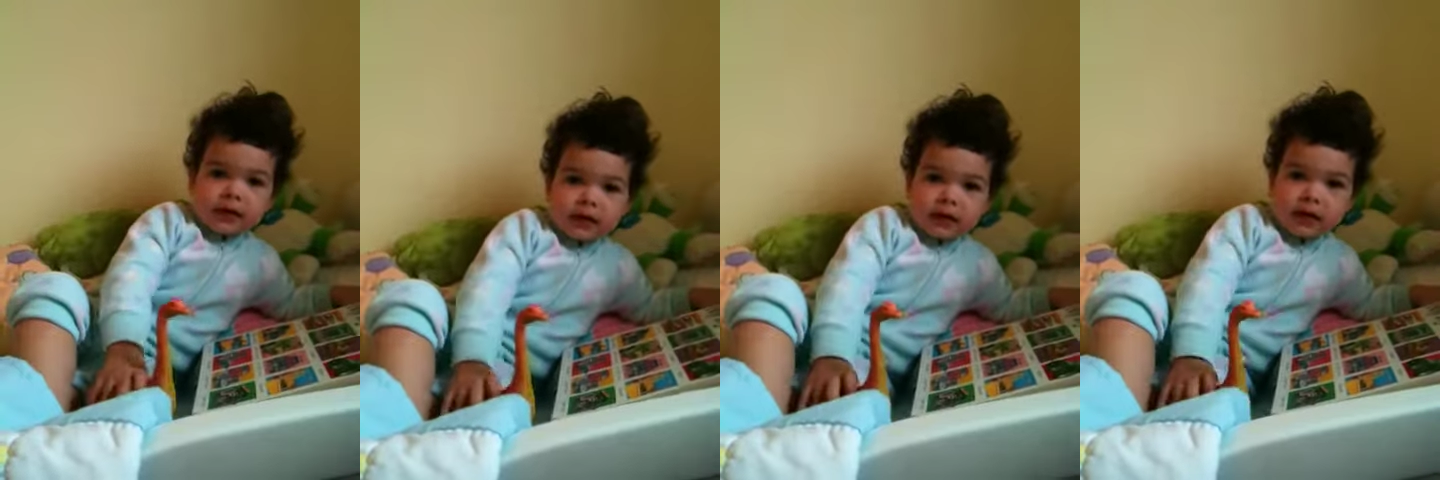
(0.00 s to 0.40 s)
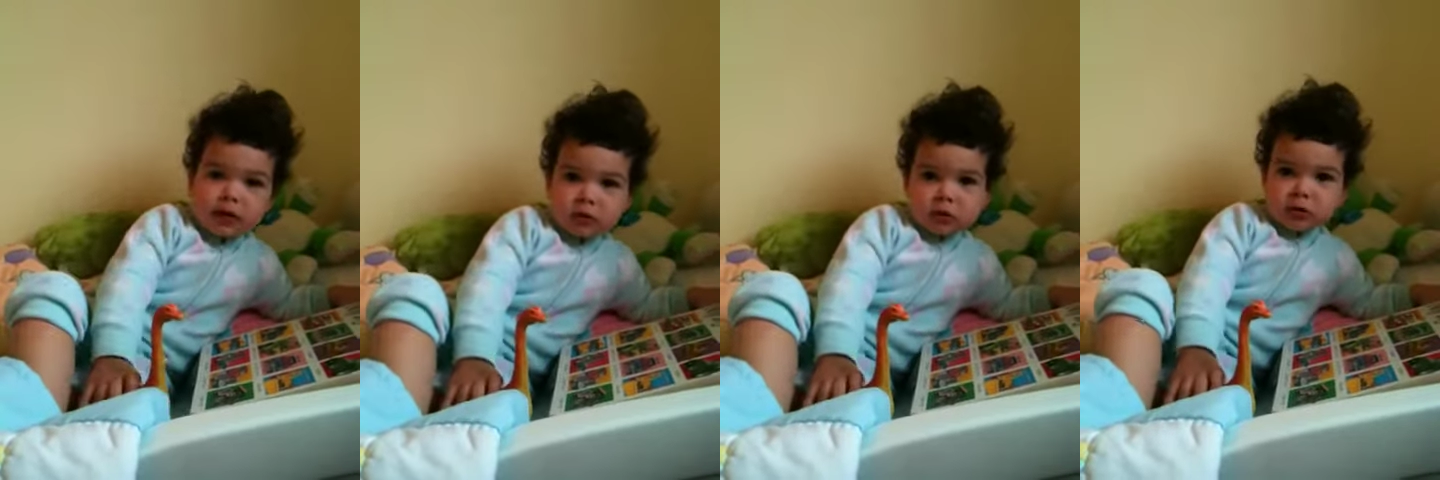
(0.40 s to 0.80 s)
What?
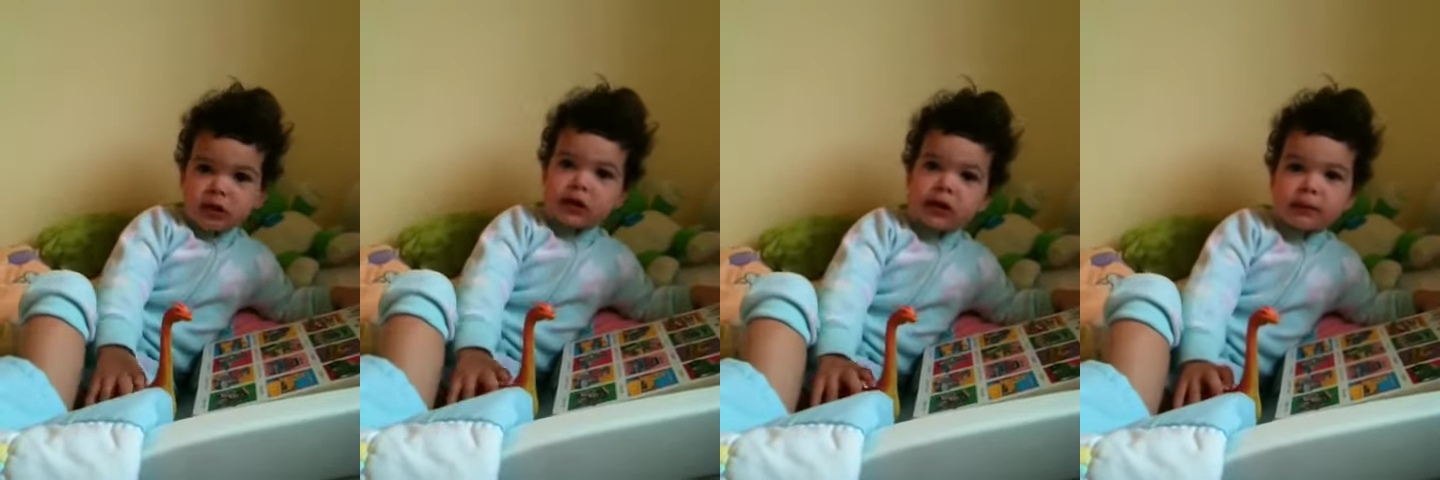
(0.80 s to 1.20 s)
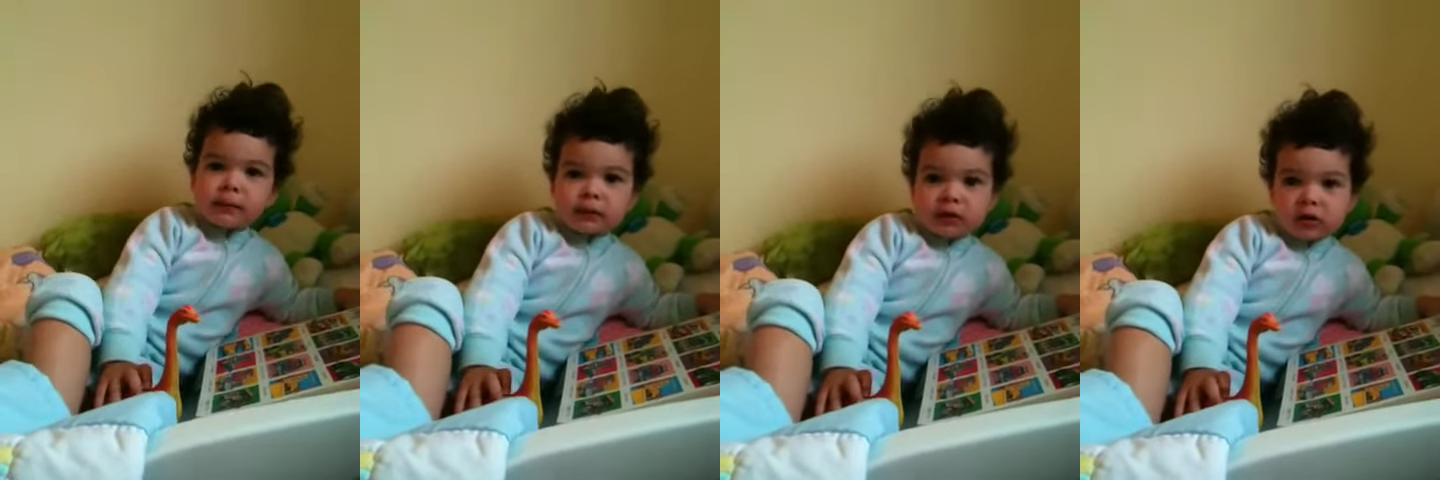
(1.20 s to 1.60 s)
I'm
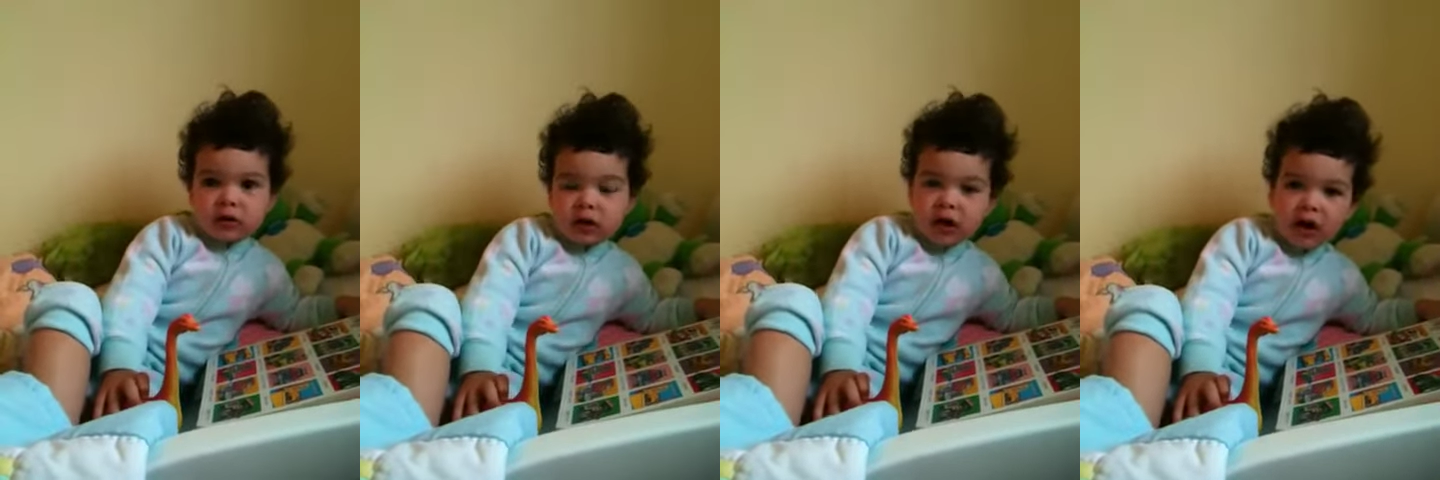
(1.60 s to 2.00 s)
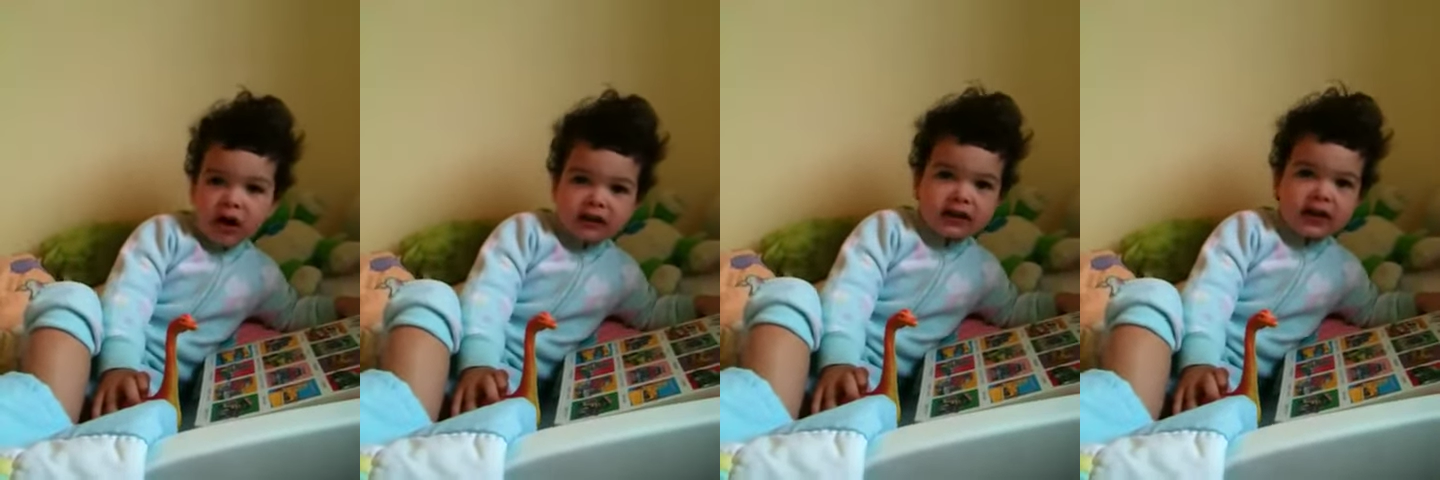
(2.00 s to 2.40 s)
singing a
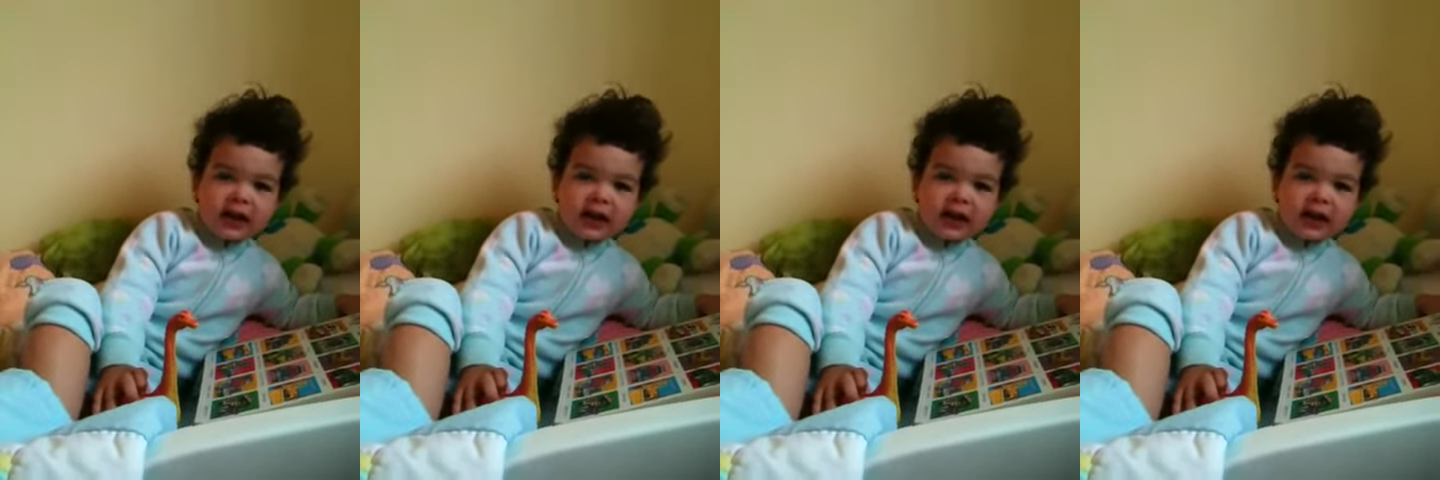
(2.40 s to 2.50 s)
song.